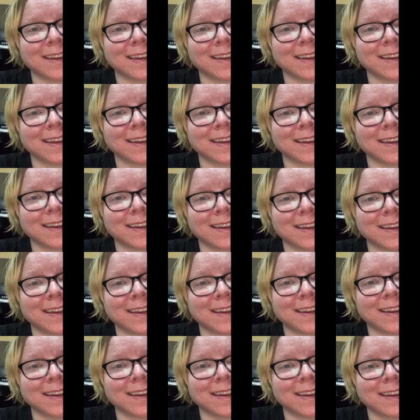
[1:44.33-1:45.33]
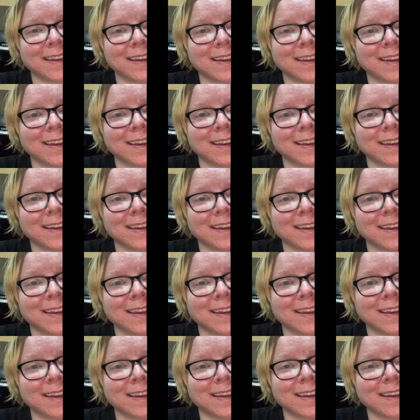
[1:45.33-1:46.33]

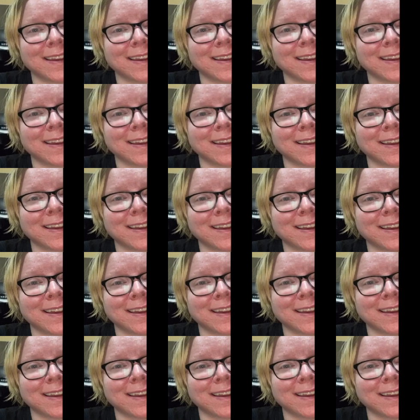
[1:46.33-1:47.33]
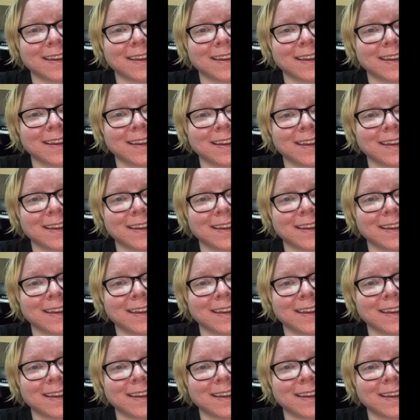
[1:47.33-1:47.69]
Nobody speaks.